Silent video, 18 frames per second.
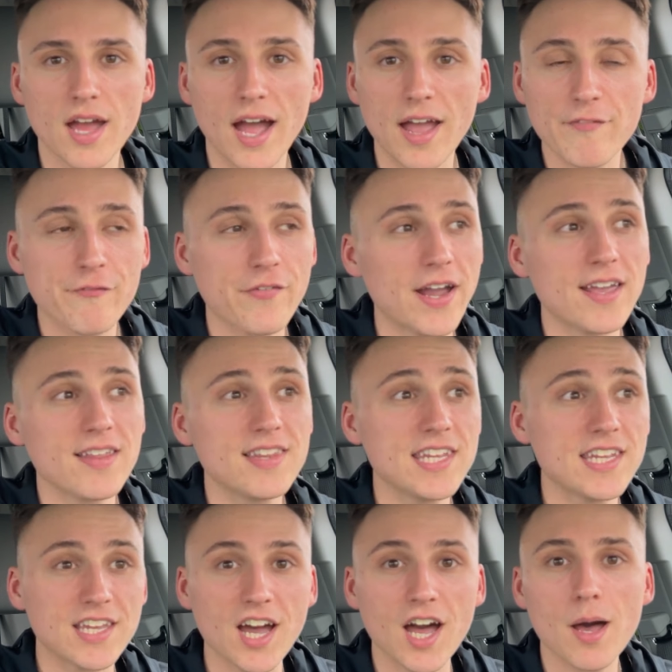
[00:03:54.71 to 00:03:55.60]
I
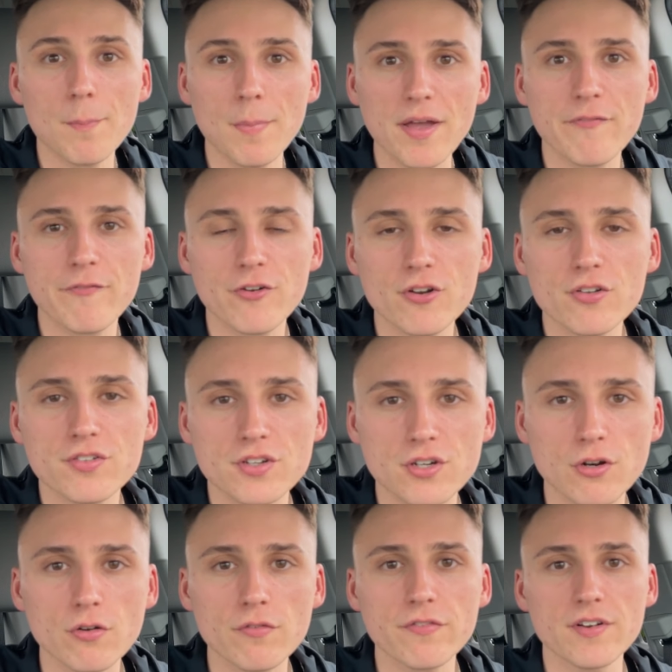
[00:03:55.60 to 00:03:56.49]
finally got my first
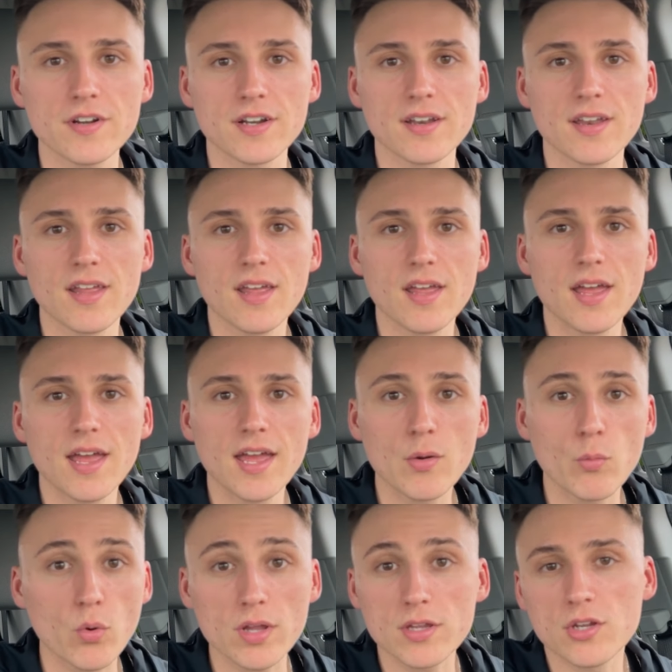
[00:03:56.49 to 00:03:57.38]
girlfriend,
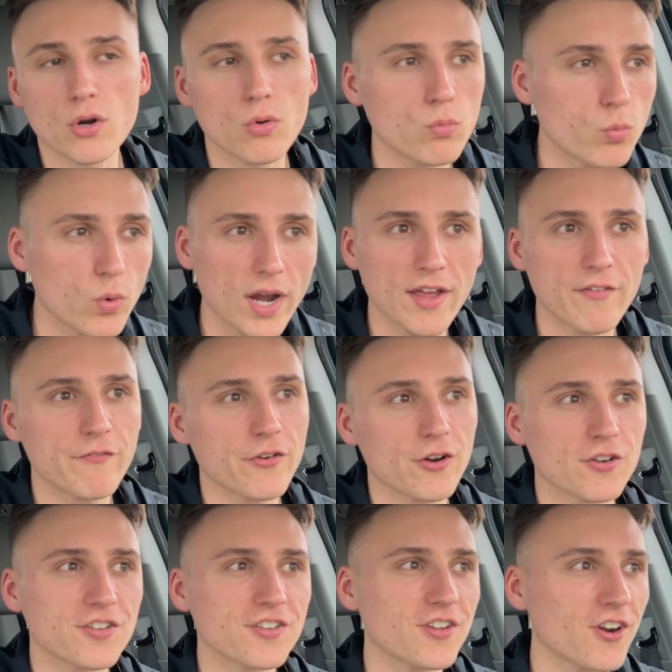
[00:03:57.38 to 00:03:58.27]
when I
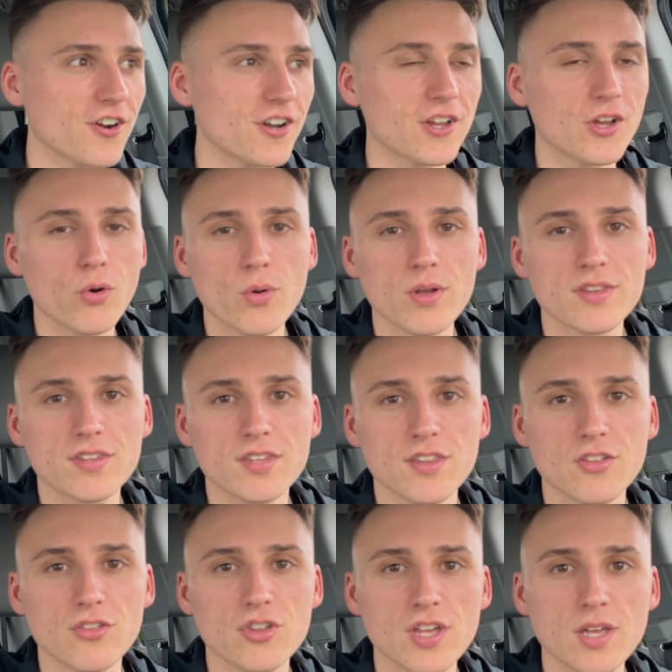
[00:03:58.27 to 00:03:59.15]
first started going to
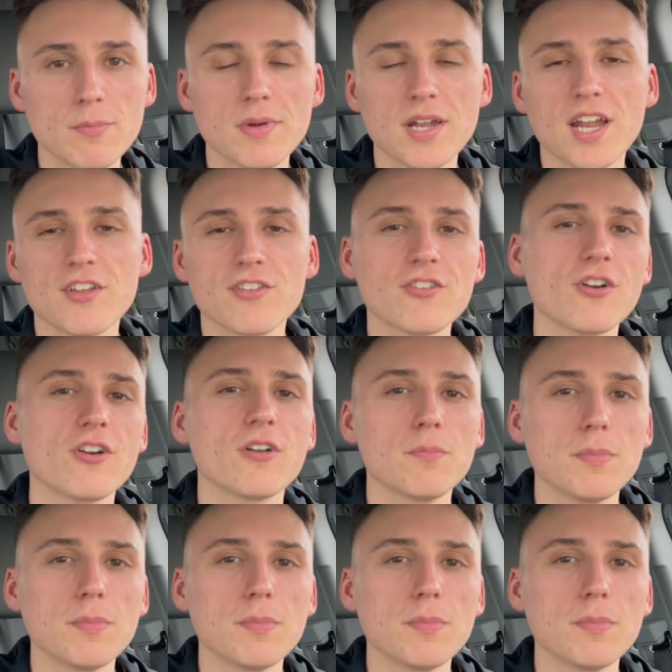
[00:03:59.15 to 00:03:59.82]
the gym, and I started